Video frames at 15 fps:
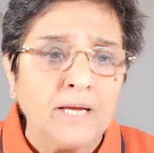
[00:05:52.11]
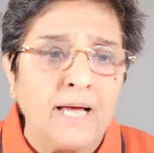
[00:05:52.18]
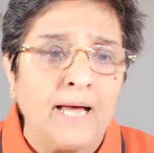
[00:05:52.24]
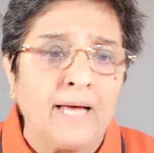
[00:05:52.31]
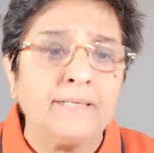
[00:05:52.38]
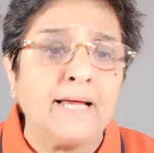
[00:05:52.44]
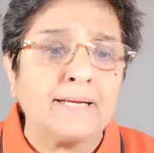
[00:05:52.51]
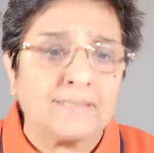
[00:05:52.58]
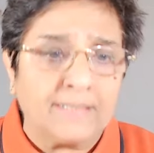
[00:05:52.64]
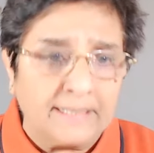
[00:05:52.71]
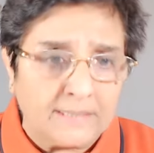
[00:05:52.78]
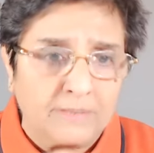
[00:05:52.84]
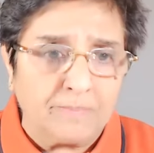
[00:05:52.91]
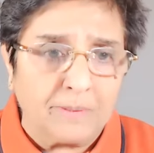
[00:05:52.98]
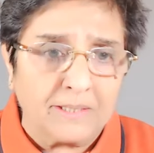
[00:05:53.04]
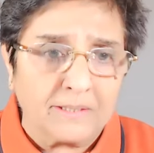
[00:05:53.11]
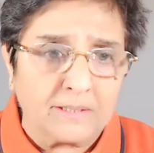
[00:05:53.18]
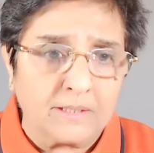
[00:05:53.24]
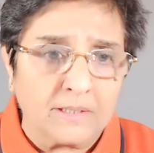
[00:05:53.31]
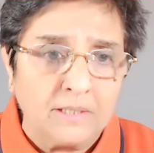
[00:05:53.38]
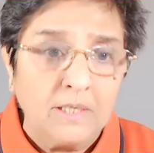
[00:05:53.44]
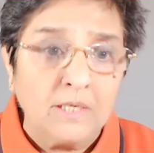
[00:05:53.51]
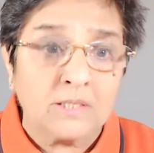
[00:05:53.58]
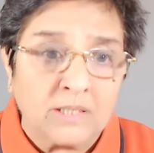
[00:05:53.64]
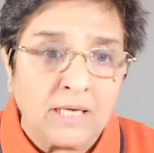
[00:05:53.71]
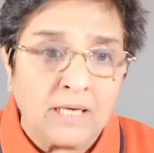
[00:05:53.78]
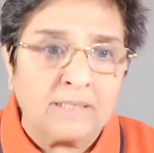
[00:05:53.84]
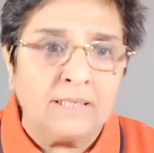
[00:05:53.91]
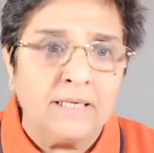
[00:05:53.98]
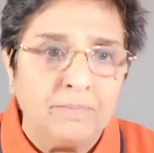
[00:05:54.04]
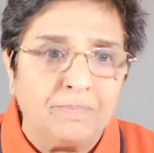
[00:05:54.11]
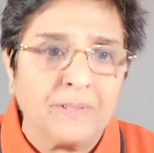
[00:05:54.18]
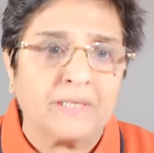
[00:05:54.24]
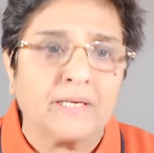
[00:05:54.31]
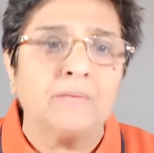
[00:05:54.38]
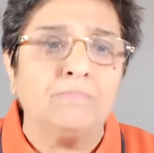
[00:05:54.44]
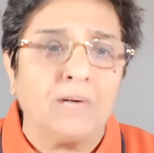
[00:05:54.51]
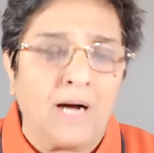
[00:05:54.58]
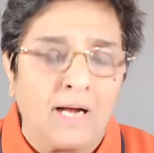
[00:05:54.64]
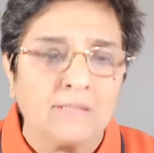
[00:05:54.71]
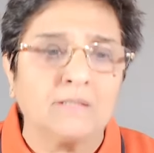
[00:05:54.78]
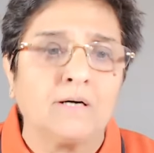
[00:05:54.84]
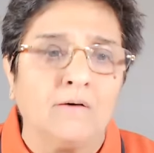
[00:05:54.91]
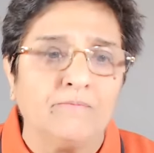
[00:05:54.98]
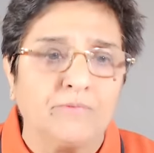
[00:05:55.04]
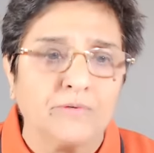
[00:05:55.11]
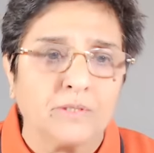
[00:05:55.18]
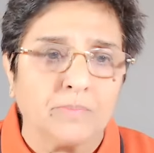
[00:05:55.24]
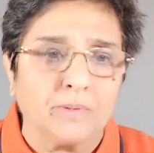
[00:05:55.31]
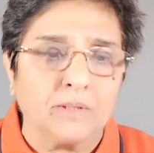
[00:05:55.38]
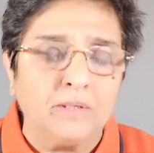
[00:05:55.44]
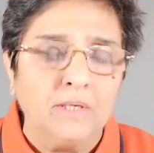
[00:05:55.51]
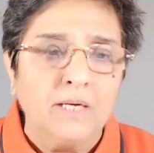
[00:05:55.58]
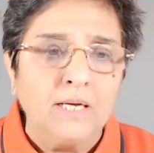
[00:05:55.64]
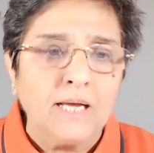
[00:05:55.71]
and accessibility suddenly became uncomfortable,